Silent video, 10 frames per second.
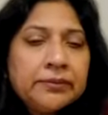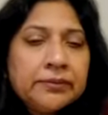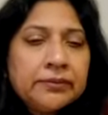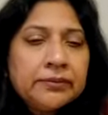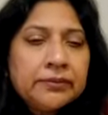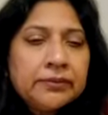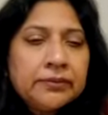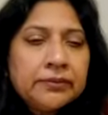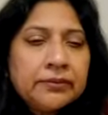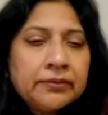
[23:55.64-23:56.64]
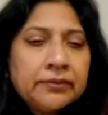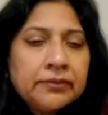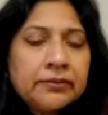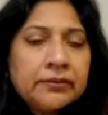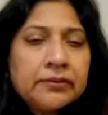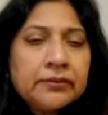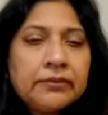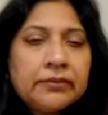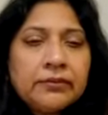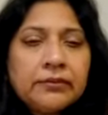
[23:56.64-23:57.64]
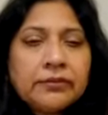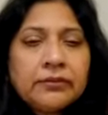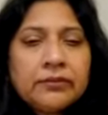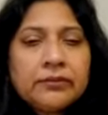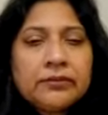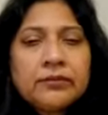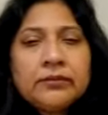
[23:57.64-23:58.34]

Nothing is said.